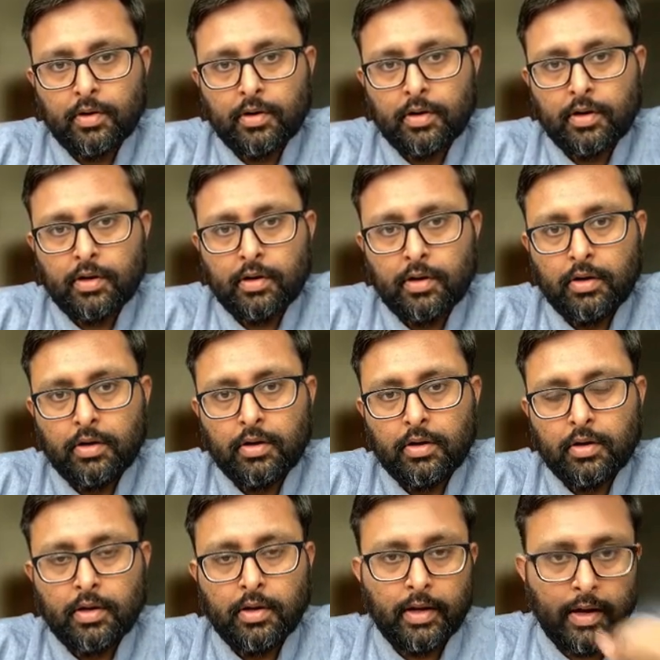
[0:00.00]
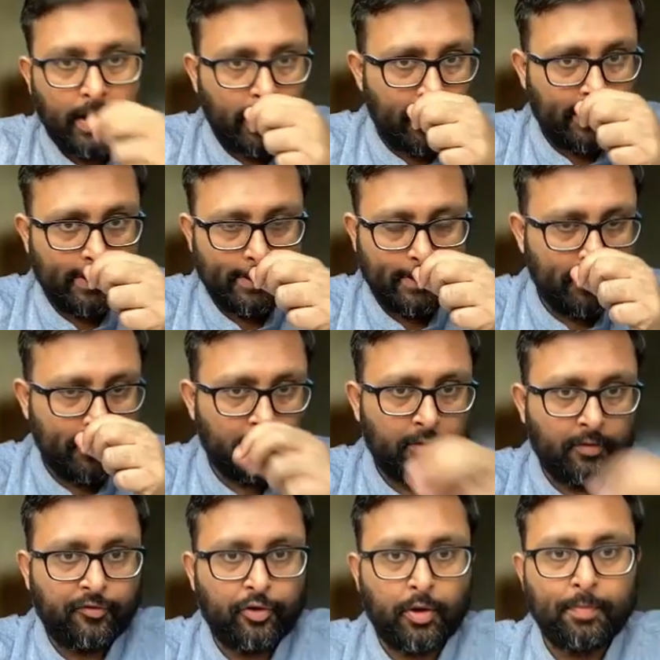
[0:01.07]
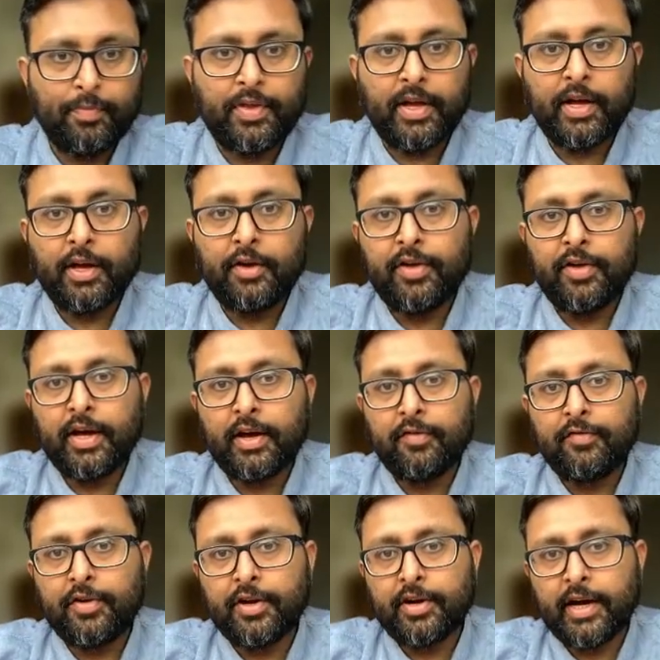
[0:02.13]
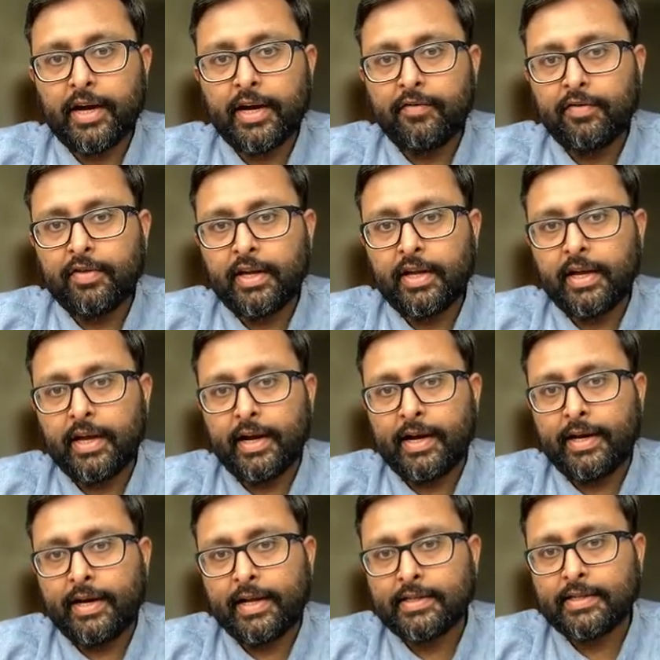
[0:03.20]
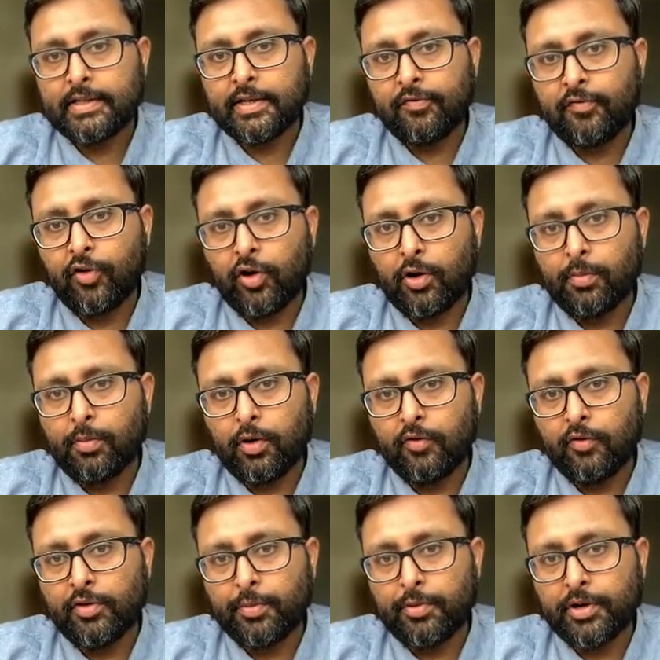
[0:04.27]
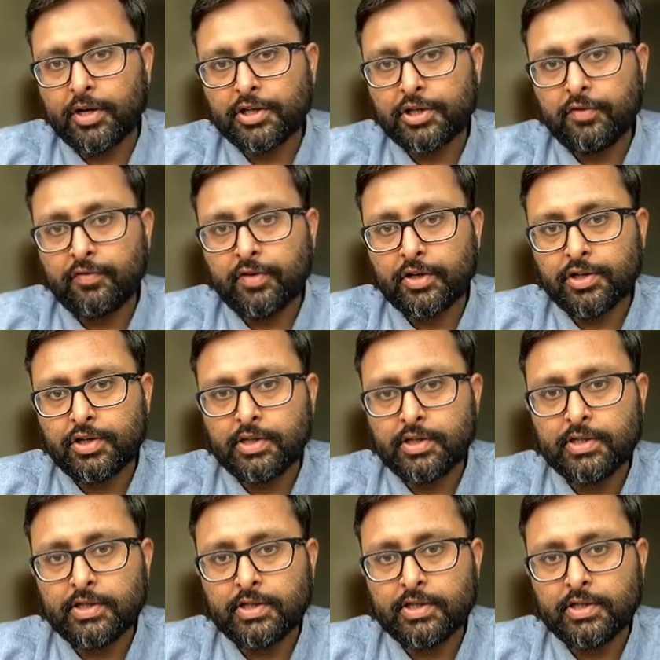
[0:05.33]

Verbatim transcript: Uh, and uh, from there, we have derived the intensive form of the production function.